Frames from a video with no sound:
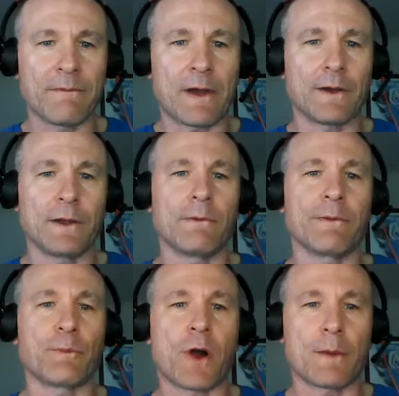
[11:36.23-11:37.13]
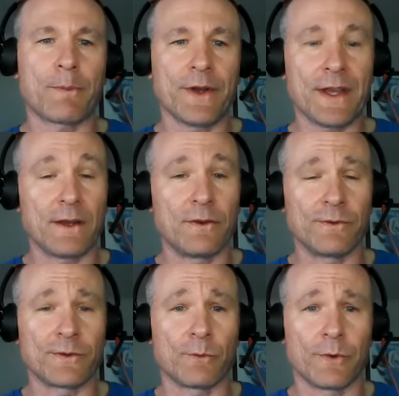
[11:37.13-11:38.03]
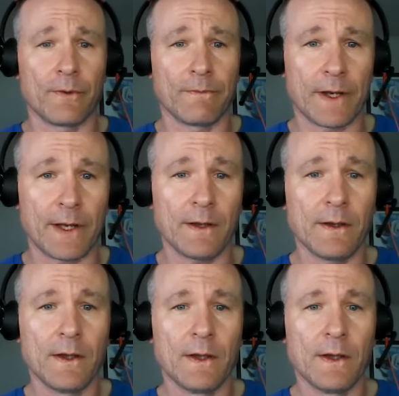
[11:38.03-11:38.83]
value of the property and do some real vetting